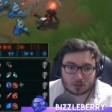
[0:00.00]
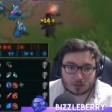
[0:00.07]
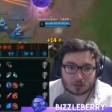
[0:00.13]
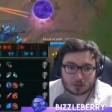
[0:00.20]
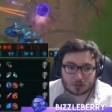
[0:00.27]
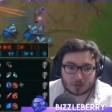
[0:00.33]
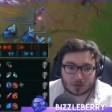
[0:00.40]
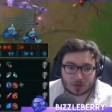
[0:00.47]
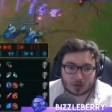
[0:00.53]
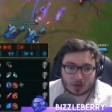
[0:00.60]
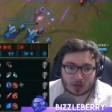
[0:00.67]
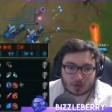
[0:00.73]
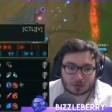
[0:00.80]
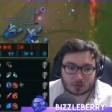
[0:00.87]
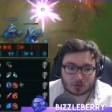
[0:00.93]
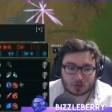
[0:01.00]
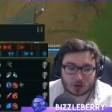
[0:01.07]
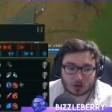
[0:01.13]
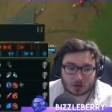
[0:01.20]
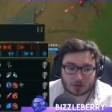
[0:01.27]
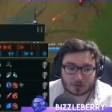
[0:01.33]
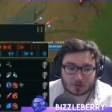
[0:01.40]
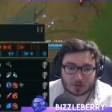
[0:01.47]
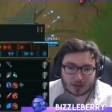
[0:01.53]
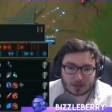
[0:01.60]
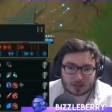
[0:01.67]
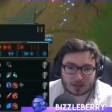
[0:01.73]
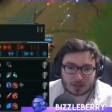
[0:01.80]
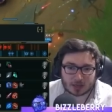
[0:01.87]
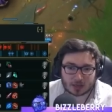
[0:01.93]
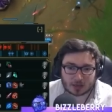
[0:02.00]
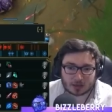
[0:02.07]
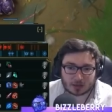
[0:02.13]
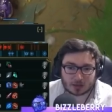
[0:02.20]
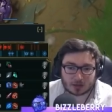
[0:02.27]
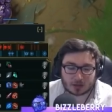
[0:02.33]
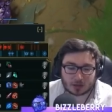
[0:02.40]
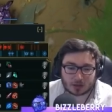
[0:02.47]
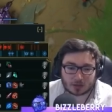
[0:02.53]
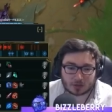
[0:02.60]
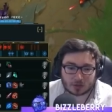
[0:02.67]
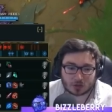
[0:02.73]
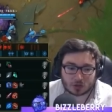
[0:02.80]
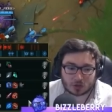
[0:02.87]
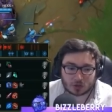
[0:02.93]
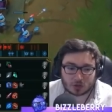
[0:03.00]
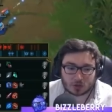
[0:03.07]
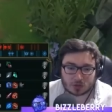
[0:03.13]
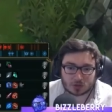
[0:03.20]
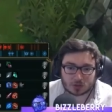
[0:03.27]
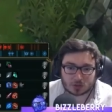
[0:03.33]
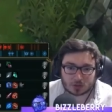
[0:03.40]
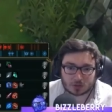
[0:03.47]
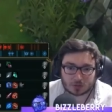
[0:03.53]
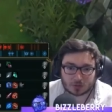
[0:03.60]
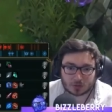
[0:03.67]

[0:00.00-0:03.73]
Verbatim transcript: I think you're gonna have to try and like face tank like the Qs